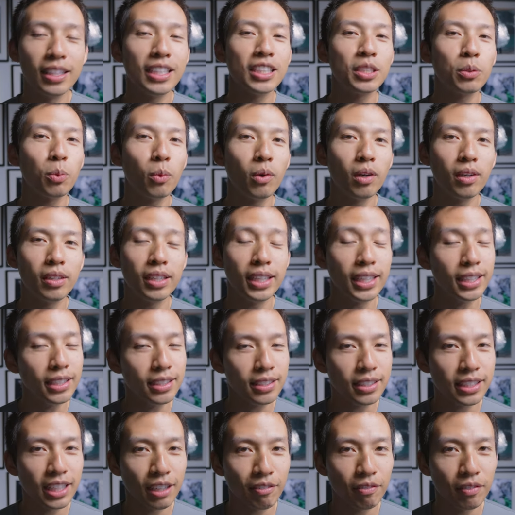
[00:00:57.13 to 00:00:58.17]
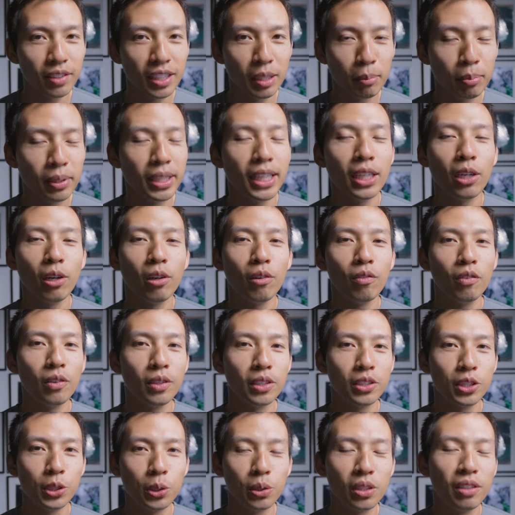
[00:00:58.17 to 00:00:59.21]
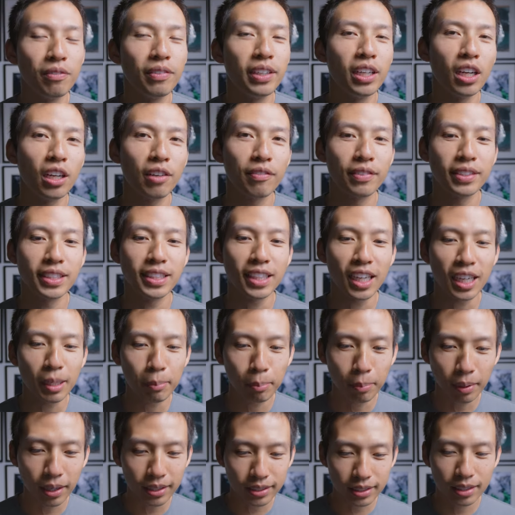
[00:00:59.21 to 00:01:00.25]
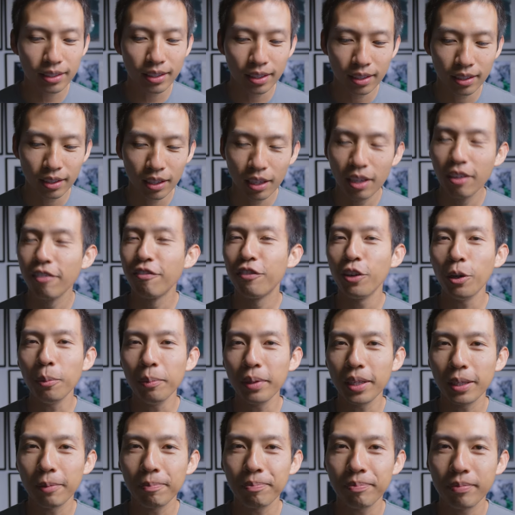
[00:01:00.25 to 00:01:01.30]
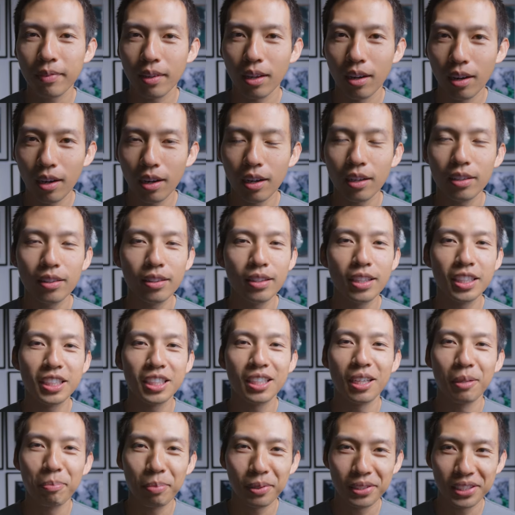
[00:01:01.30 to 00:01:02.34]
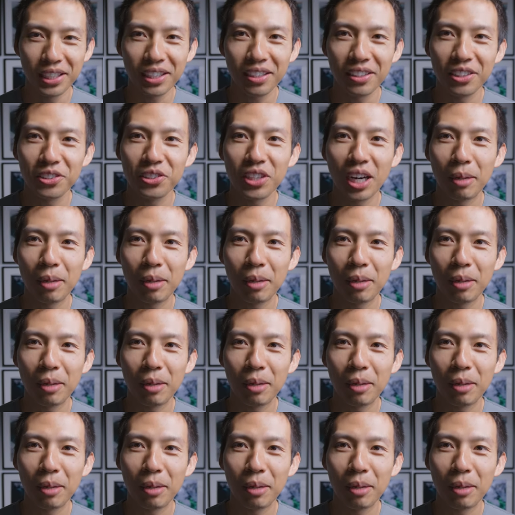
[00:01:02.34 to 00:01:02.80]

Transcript: This one is definitely bleeding over to the videography side, but filming on this particular